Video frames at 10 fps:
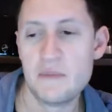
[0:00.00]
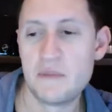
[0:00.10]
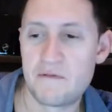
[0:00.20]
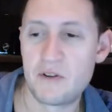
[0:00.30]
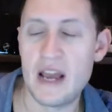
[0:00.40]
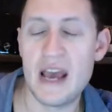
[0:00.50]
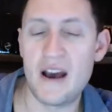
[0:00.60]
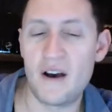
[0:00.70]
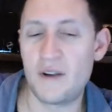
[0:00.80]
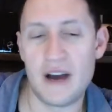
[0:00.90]
But for
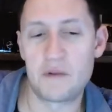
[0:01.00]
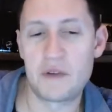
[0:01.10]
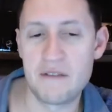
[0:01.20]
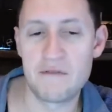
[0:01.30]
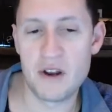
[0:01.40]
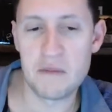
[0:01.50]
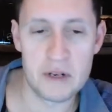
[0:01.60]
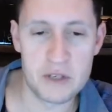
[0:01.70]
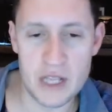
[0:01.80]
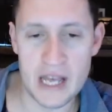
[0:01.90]
now, I don't get very
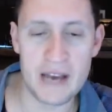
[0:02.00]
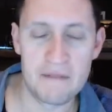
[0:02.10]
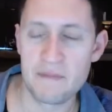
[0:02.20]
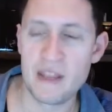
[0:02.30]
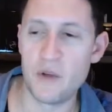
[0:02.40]
much of that.